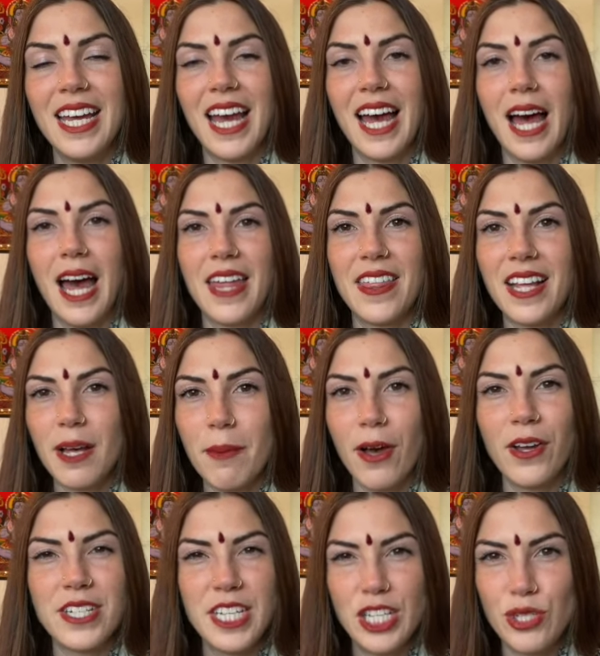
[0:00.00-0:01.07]
Uh, I think
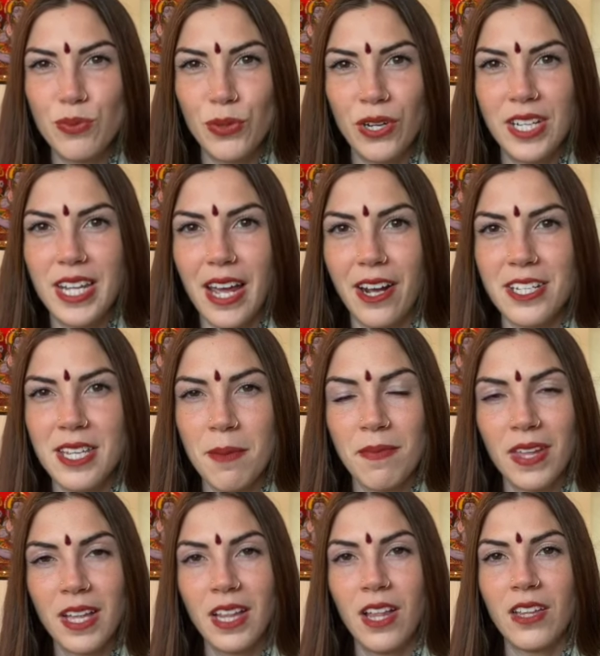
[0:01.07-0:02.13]
about a teaspoon a day or
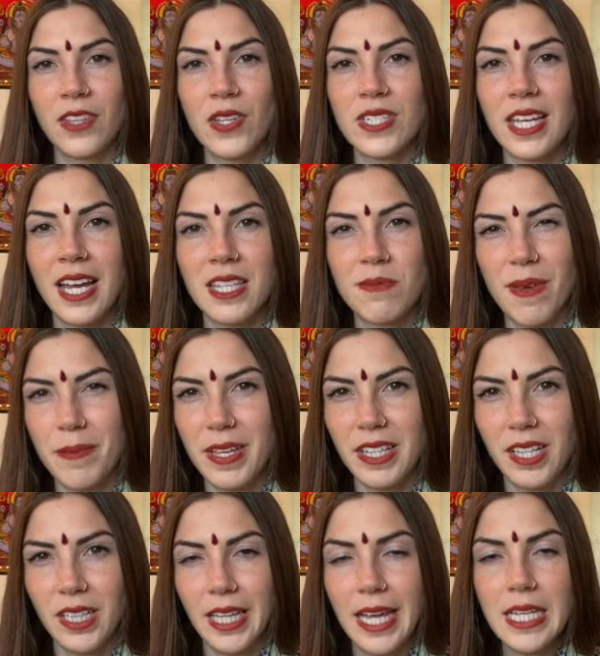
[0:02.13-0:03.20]
something along those lines, maybe a
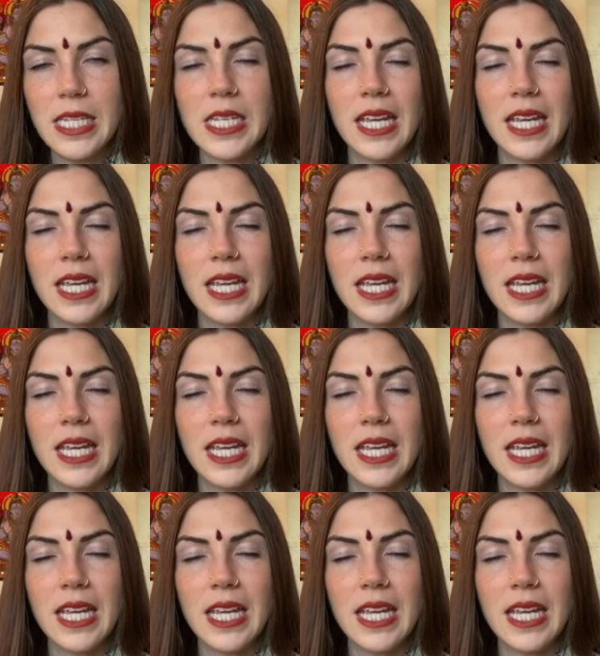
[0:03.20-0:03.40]
little less.